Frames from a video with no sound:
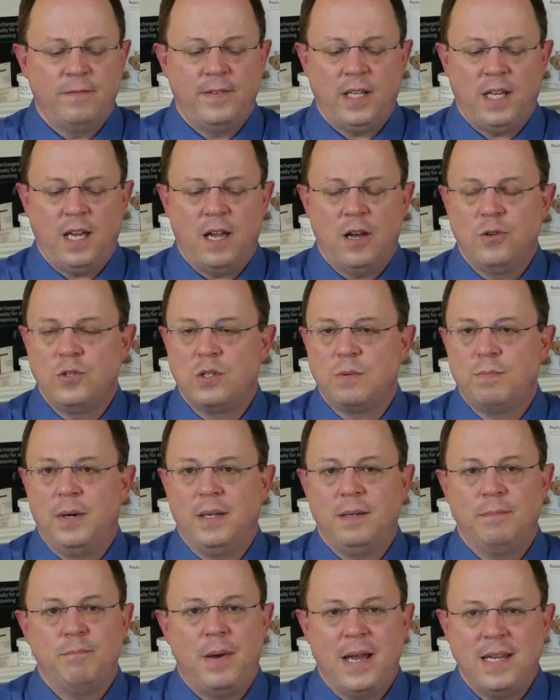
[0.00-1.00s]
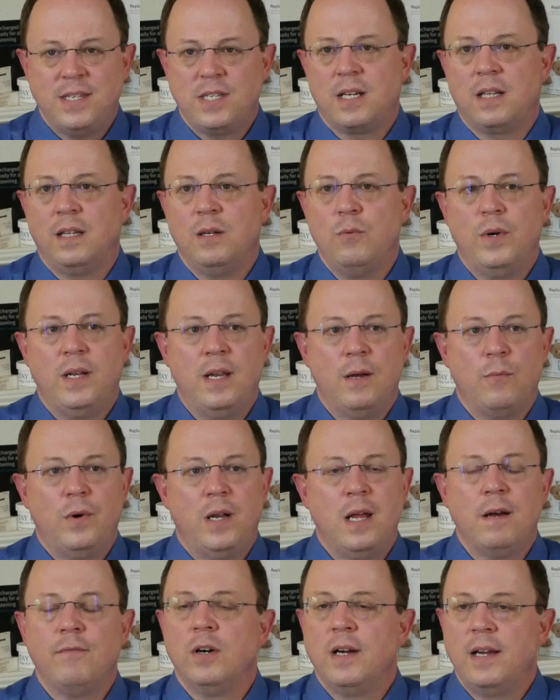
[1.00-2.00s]
videos, but basically when
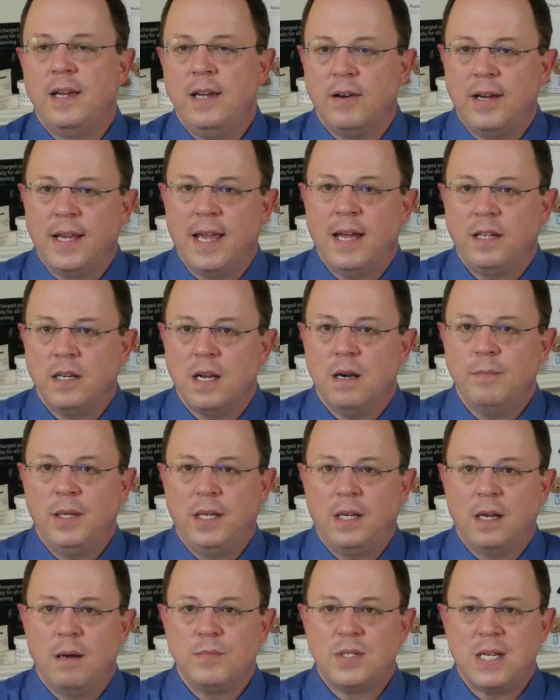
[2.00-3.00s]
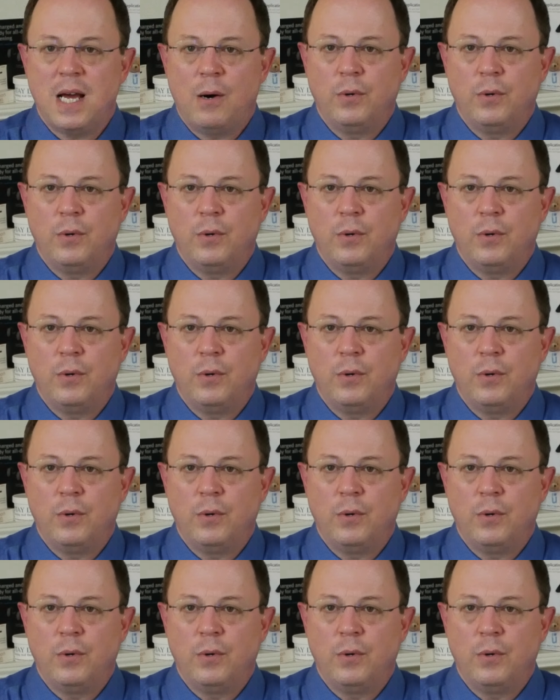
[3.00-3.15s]
whenever a hearing aid company comes